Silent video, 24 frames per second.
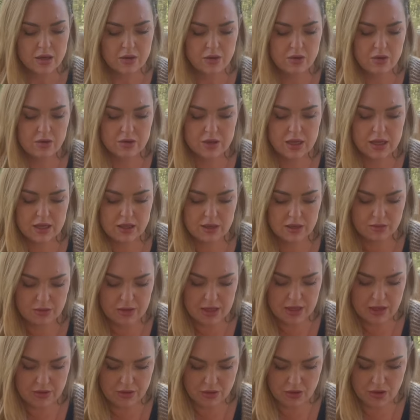it could be
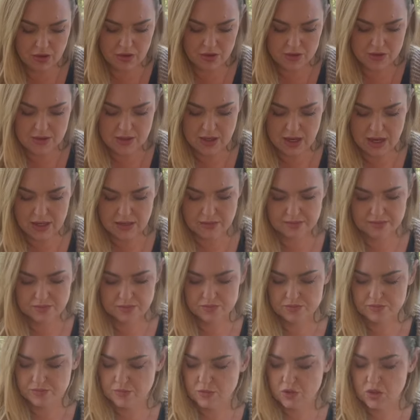another earth
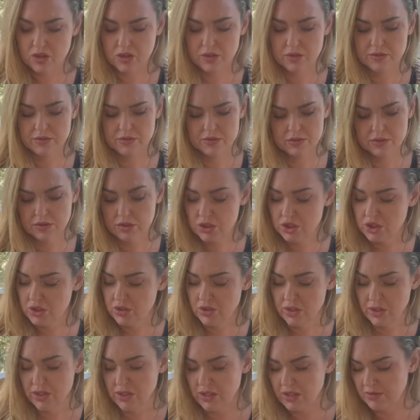sign.
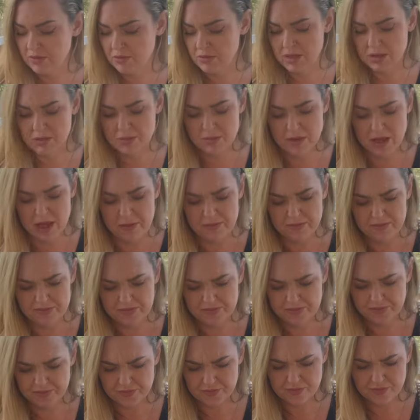Shoot, it could even be
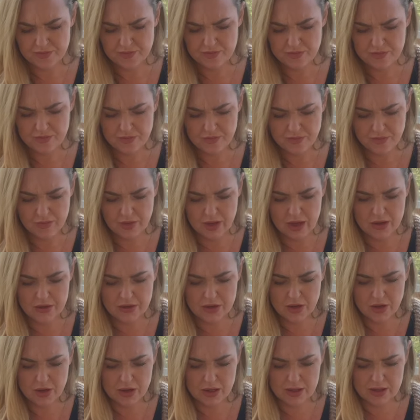them.
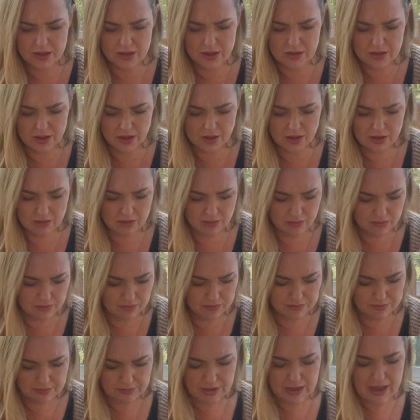
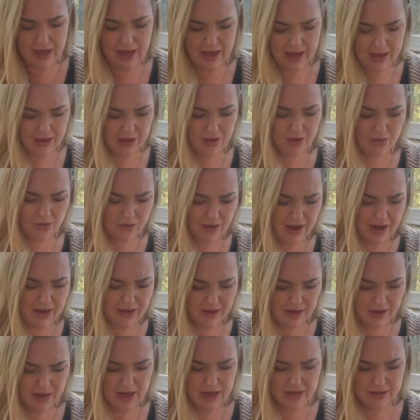Okay, all right,
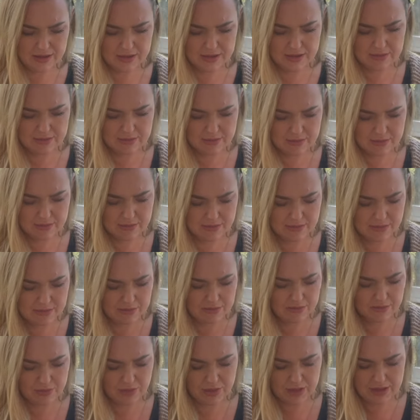you guys.
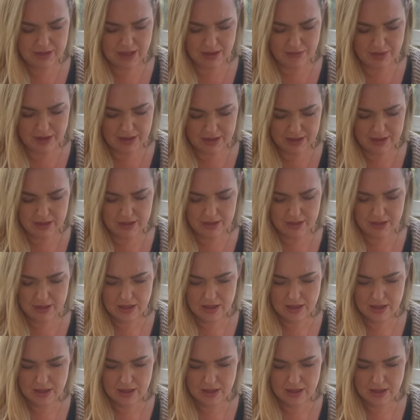Putting that back in.